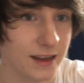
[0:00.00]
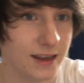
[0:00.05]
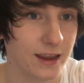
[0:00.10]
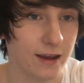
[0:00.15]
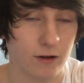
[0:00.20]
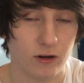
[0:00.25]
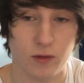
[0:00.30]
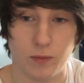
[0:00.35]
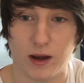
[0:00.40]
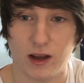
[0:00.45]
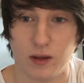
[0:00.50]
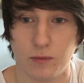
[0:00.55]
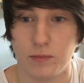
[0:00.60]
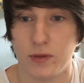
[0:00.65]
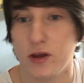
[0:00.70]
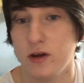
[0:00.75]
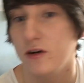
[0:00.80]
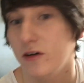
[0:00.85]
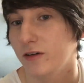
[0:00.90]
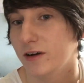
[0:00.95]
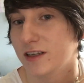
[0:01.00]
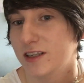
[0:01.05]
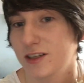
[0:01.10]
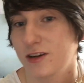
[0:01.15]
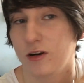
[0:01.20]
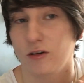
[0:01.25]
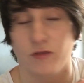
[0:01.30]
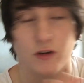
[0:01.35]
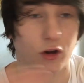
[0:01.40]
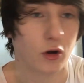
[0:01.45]
get onto my computer and
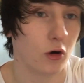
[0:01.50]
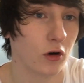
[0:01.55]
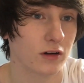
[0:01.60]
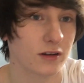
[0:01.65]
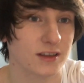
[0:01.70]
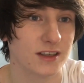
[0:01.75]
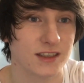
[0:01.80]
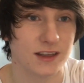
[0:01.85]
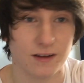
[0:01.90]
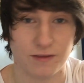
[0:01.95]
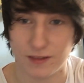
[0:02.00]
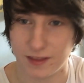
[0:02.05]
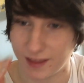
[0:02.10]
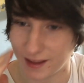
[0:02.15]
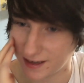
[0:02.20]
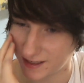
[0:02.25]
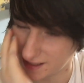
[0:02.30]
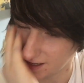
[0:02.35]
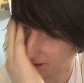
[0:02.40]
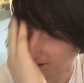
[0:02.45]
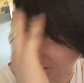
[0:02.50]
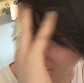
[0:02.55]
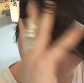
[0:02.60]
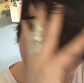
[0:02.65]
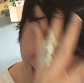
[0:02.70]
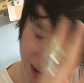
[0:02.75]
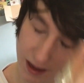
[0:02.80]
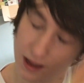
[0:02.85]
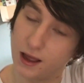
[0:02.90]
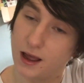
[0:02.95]
start recording stuff and things like
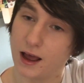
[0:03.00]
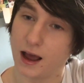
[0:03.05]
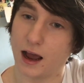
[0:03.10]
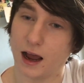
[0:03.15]
that.